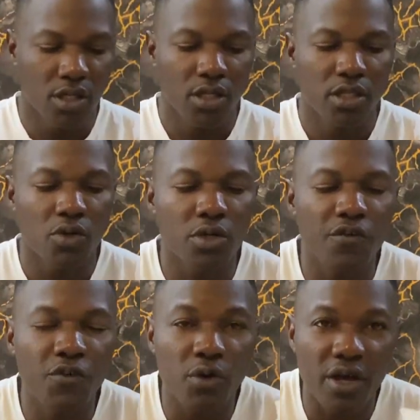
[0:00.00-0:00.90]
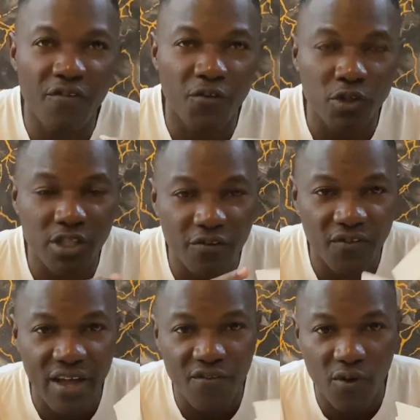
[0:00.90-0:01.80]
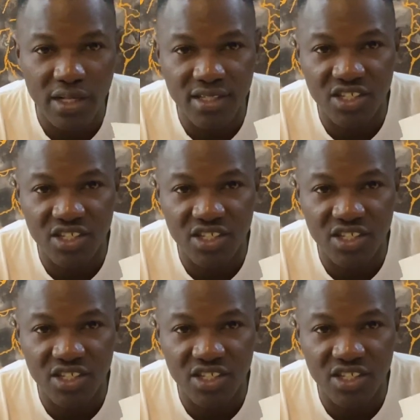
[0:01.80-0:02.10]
They'll give you a 45 watts